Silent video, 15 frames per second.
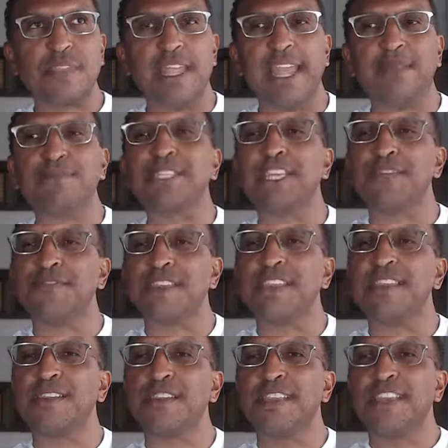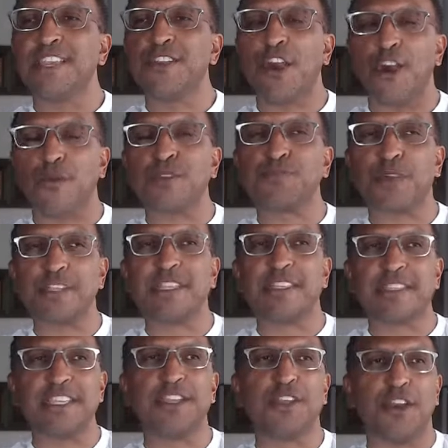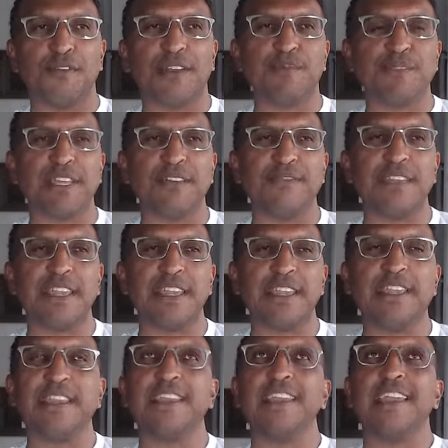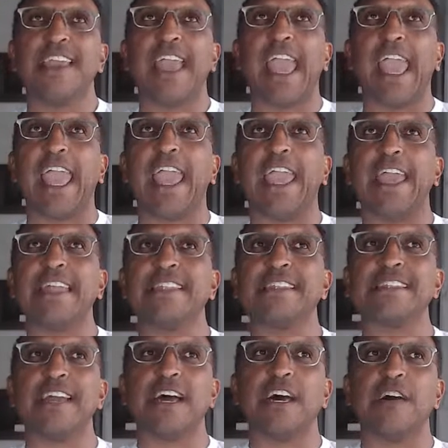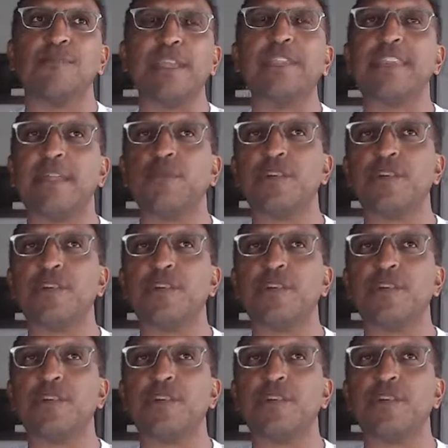MTV. Yarrow was president and CEO of MTV. And he then